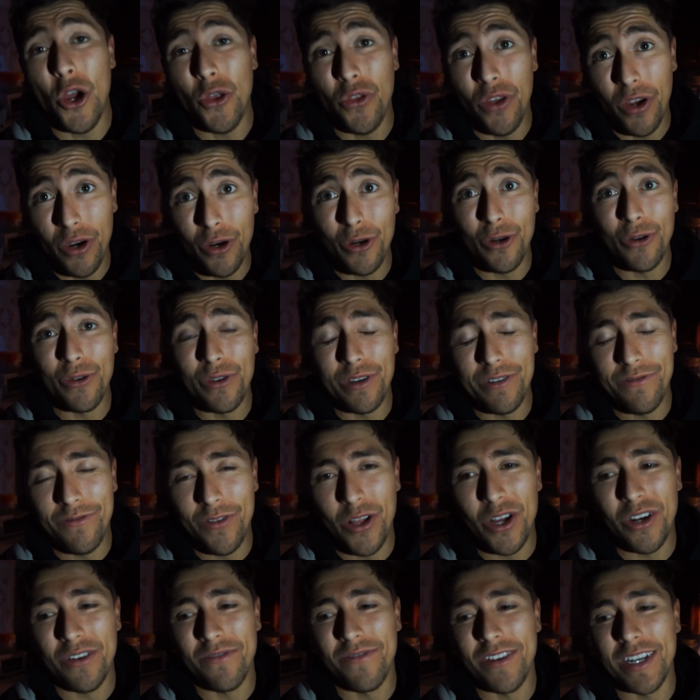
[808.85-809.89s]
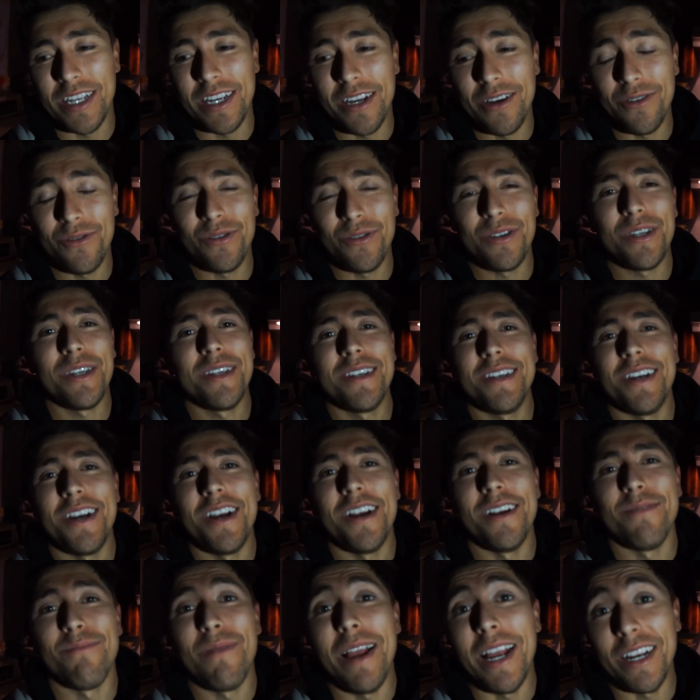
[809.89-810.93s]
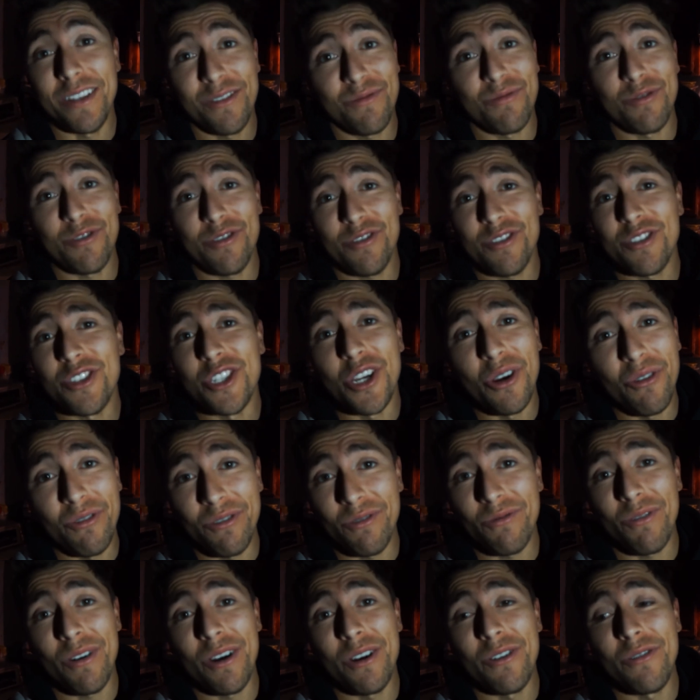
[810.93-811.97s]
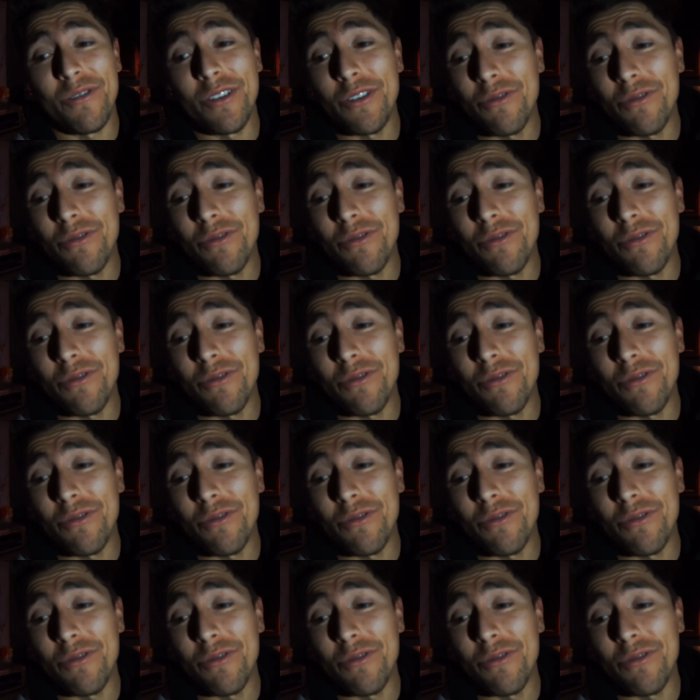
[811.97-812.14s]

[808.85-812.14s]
the early vlog videos, XWERKS, Joe and Grow.